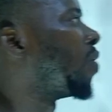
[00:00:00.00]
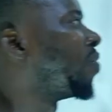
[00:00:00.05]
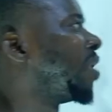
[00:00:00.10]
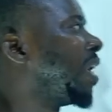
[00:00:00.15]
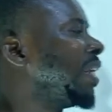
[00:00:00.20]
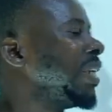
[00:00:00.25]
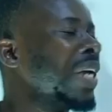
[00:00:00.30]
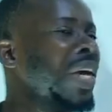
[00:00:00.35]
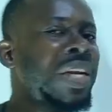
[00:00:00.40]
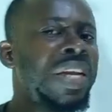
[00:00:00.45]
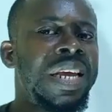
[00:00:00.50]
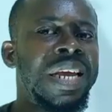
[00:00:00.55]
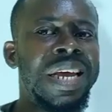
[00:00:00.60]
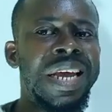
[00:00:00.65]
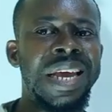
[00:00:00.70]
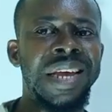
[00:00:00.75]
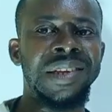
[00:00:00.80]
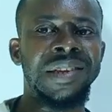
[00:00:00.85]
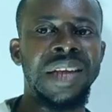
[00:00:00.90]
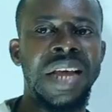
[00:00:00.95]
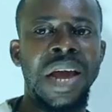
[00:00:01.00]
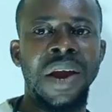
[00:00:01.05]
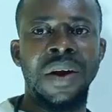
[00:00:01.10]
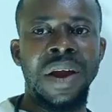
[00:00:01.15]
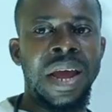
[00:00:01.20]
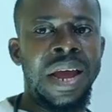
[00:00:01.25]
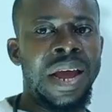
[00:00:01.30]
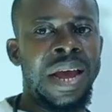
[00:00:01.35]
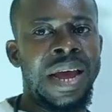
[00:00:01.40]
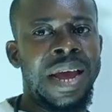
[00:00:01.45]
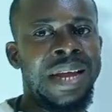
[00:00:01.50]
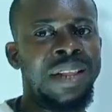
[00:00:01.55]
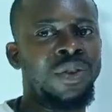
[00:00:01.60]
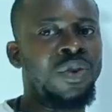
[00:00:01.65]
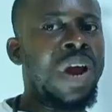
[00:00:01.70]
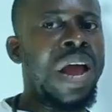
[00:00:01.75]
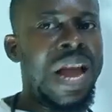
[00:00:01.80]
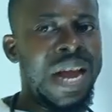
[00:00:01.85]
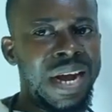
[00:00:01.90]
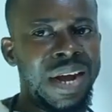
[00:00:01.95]
of the journey is a
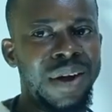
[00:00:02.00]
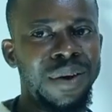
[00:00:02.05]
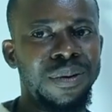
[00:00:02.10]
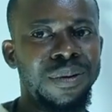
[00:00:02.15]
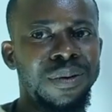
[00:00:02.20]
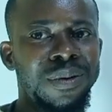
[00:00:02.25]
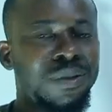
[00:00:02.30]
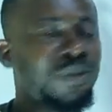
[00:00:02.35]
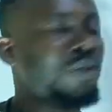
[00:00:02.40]
triangle.